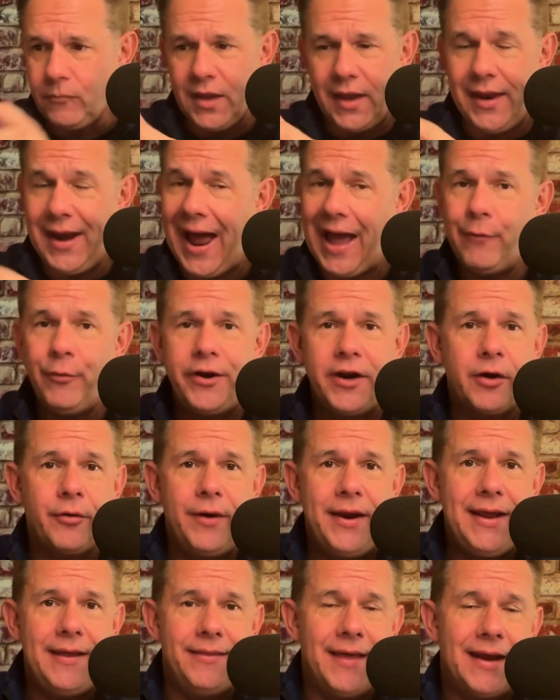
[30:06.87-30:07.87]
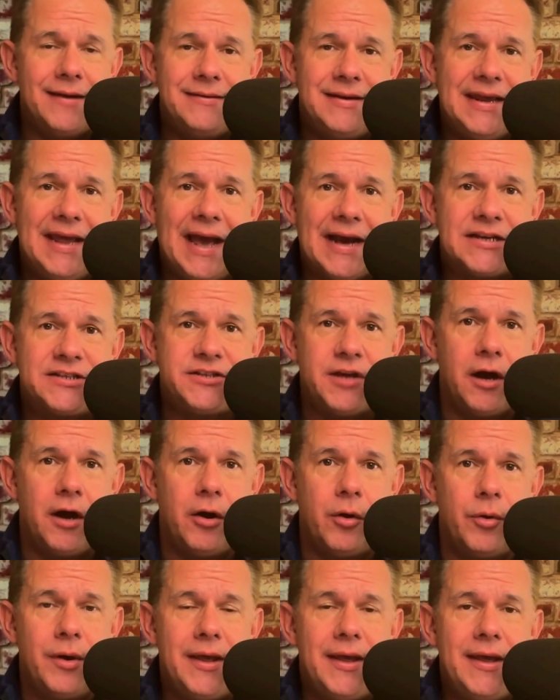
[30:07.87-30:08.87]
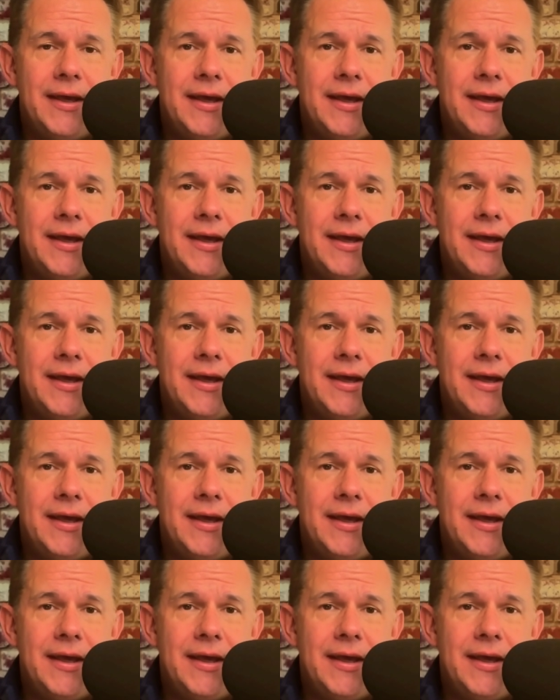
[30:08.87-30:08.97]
and I would agree that DxO